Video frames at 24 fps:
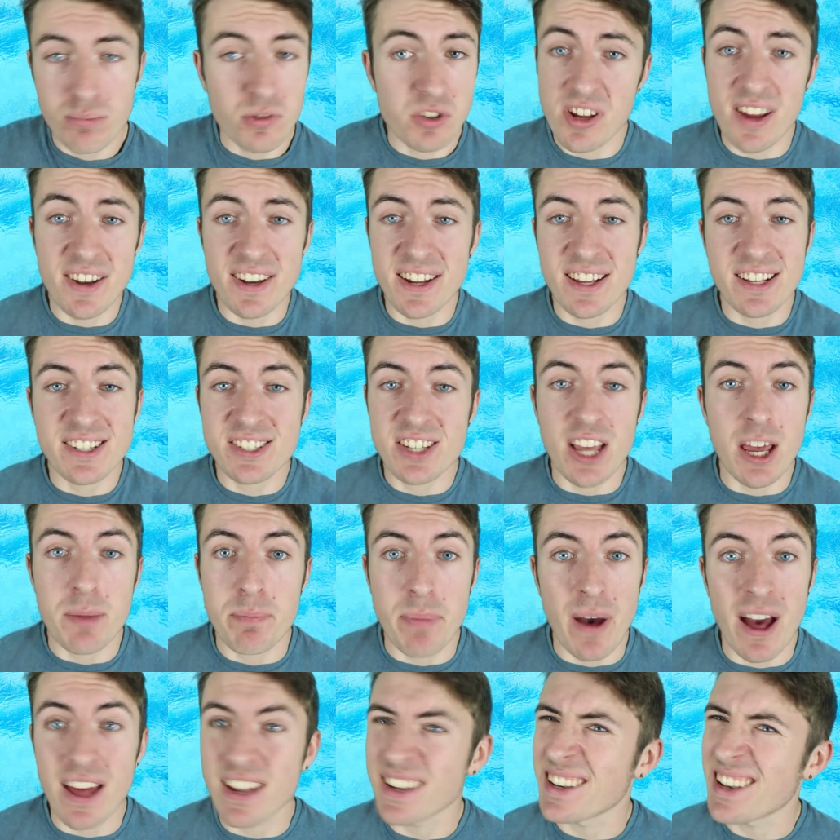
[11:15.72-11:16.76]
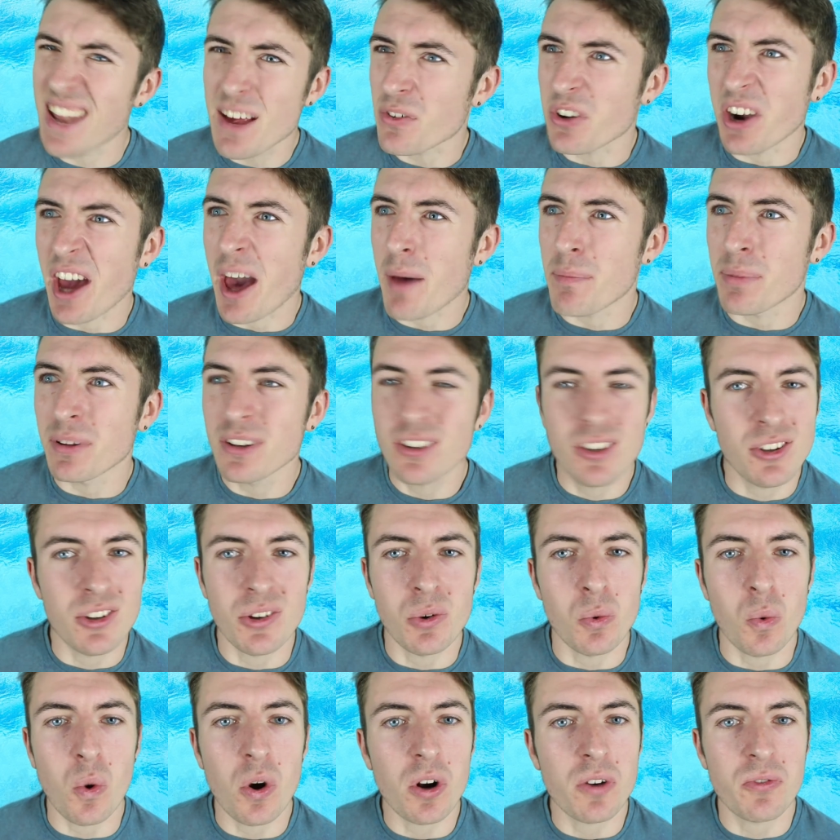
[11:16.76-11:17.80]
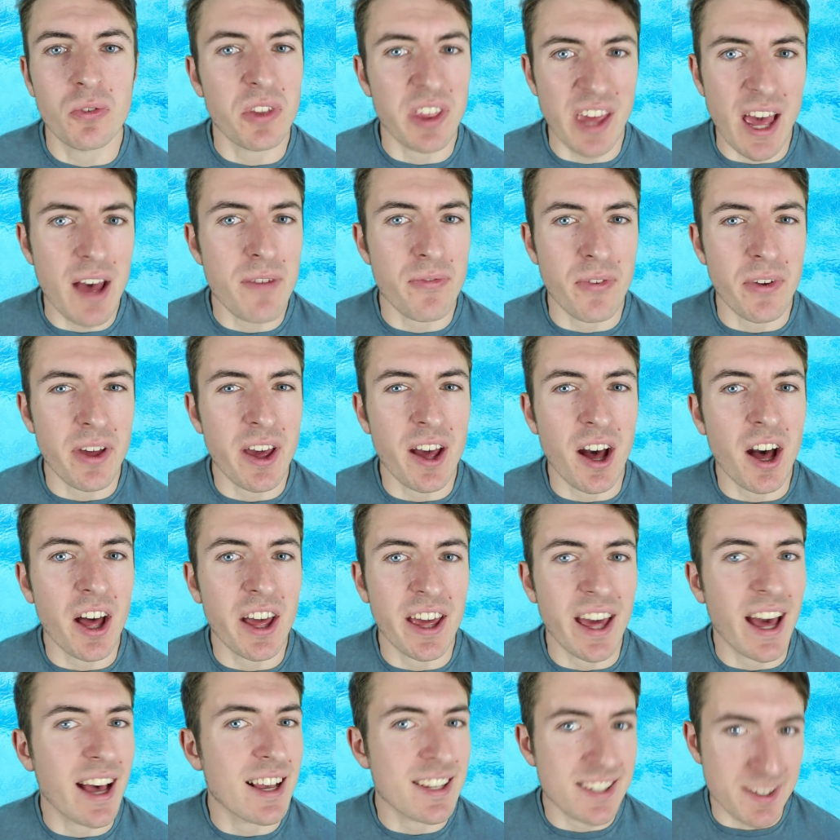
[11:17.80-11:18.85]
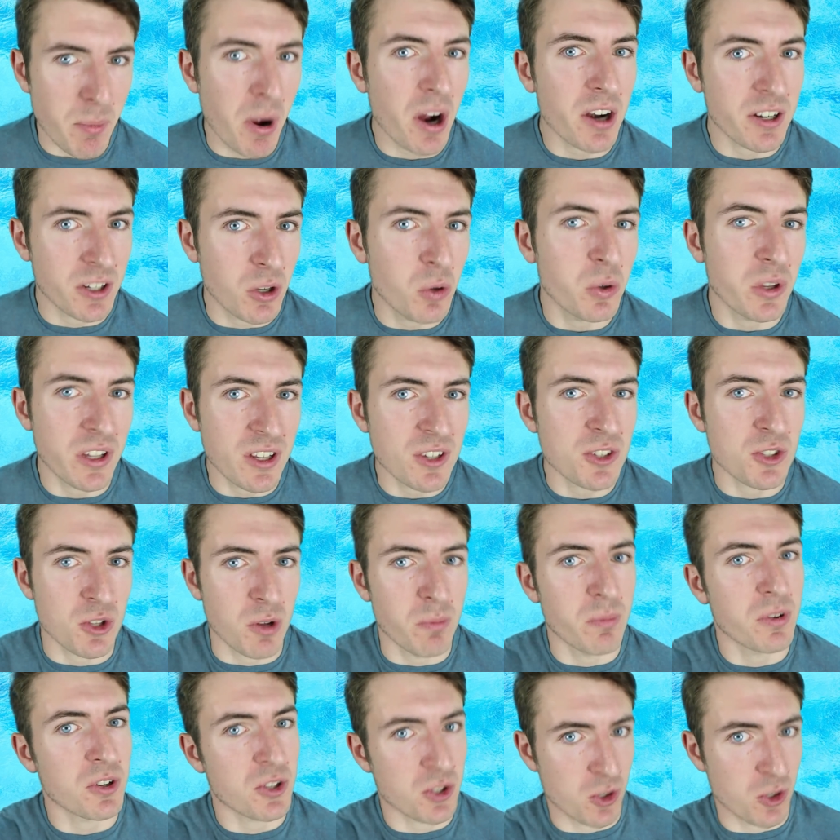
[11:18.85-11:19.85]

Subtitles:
pretending Saipan never happened to work for the FAI as Martin O'Neill's number